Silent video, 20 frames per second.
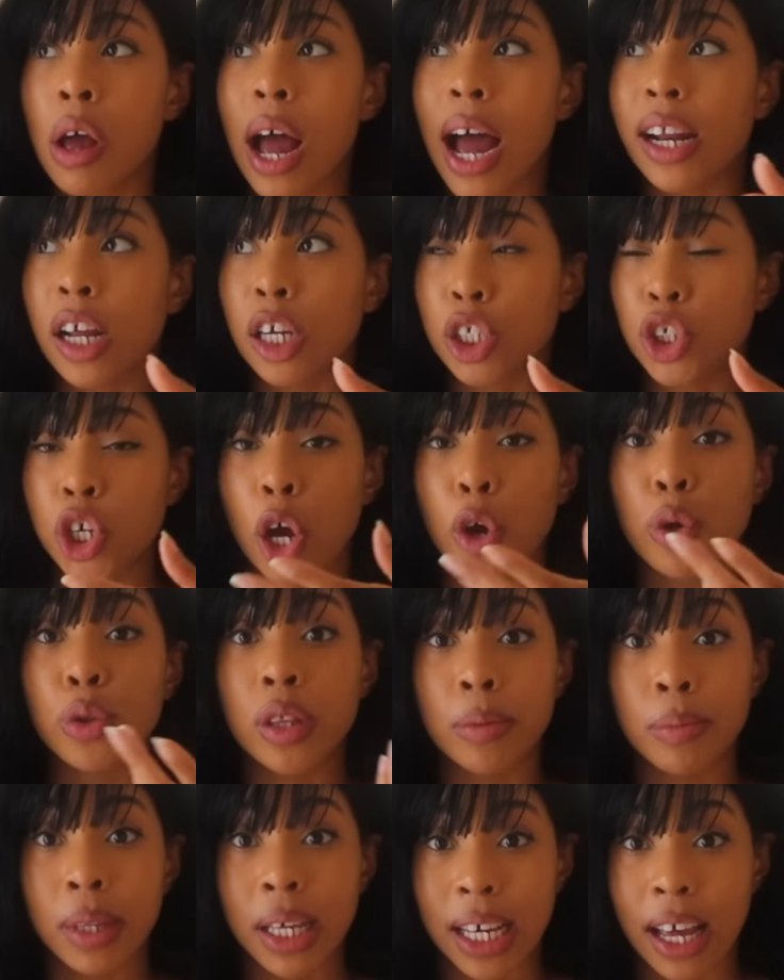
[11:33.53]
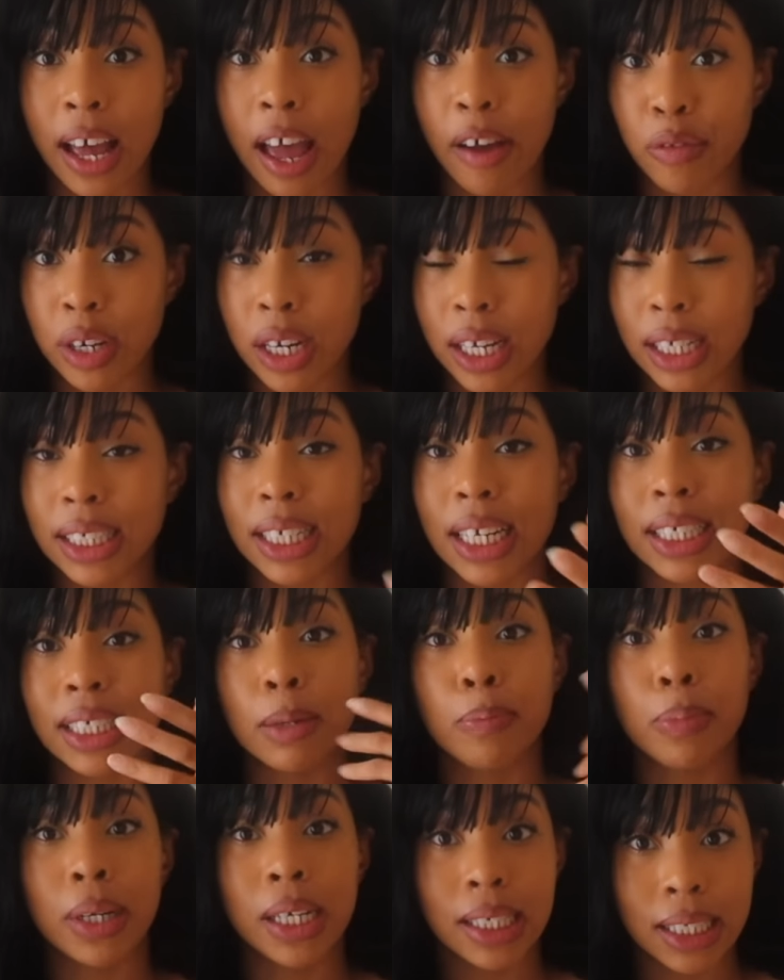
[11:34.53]
and I showed them the evidence and I
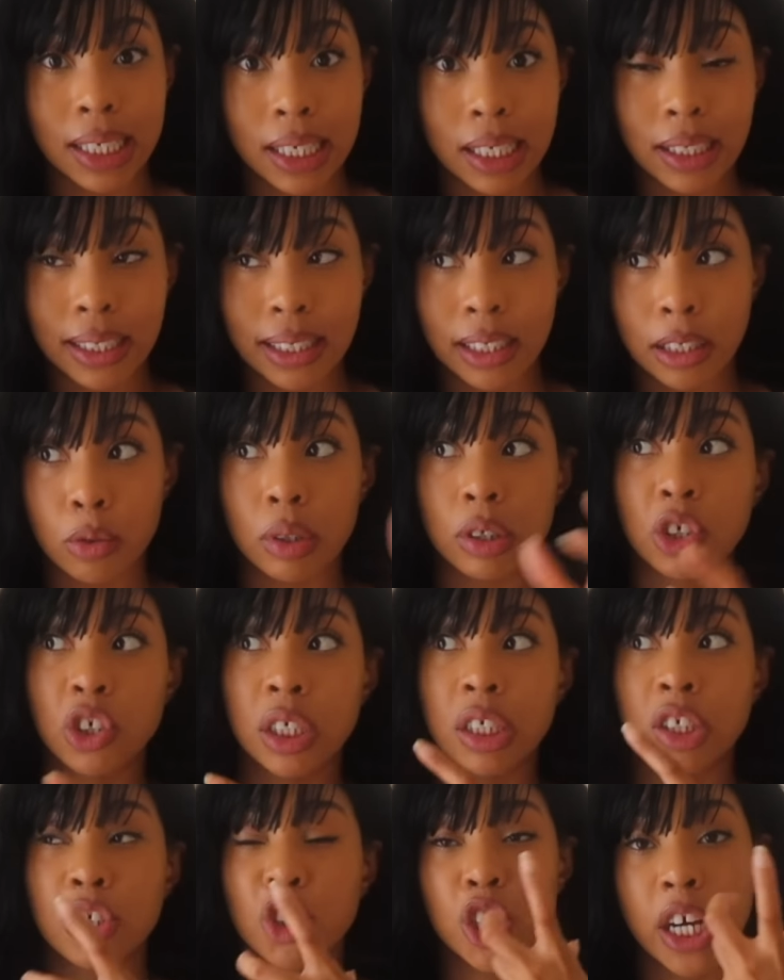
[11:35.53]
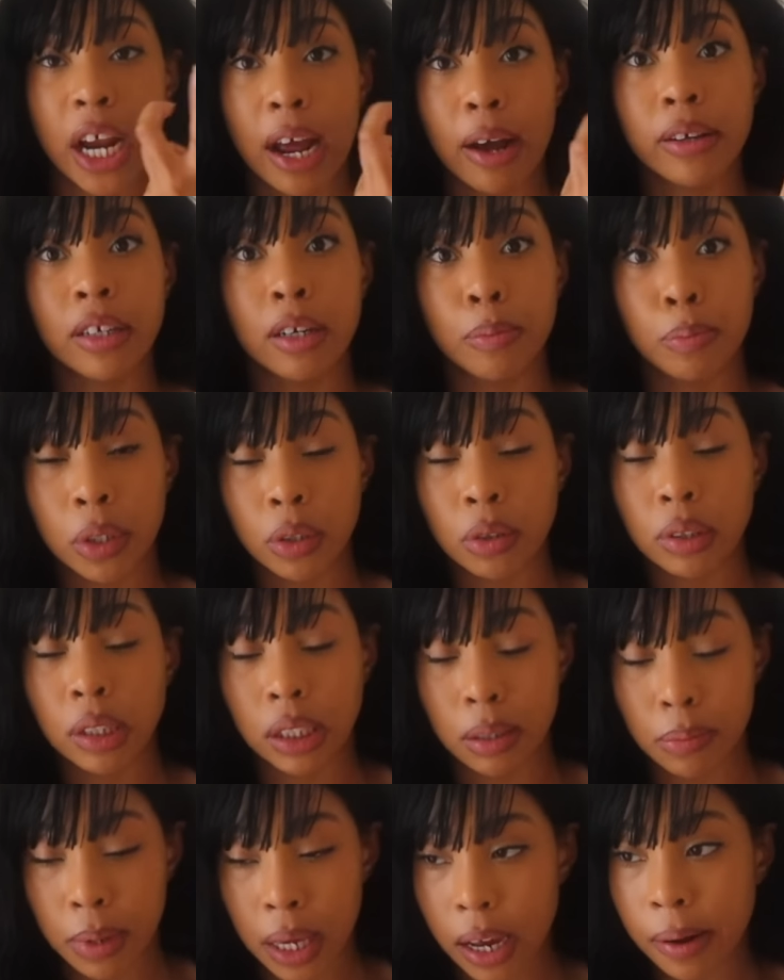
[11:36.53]
said, please listen to it, she's shouting abuse
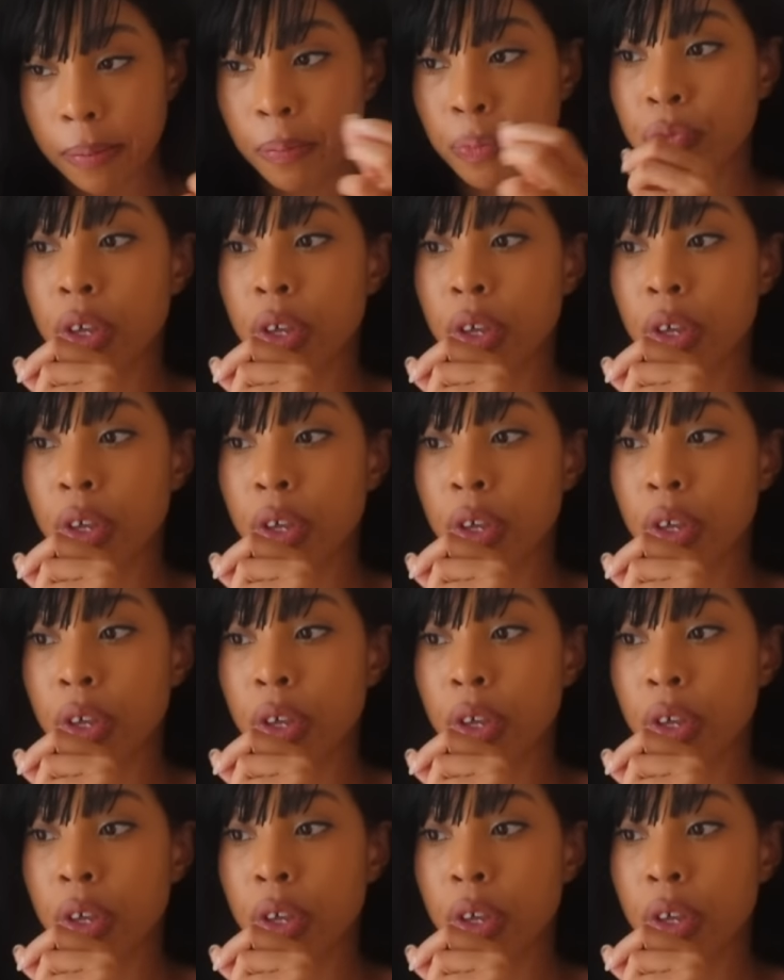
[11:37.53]
to me.